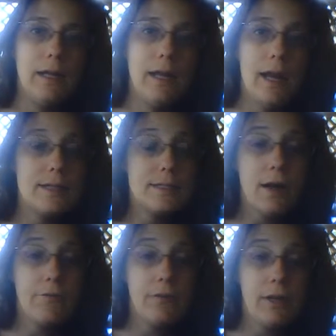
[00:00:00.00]
casts
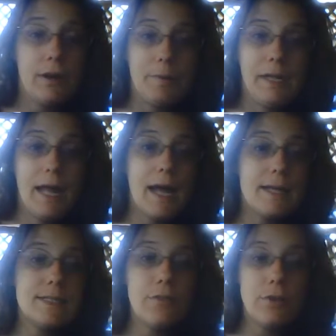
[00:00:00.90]
out fear. I mean, it
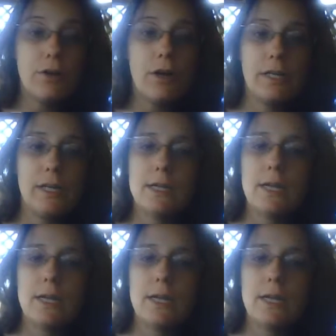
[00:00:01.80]
casts out the darkness.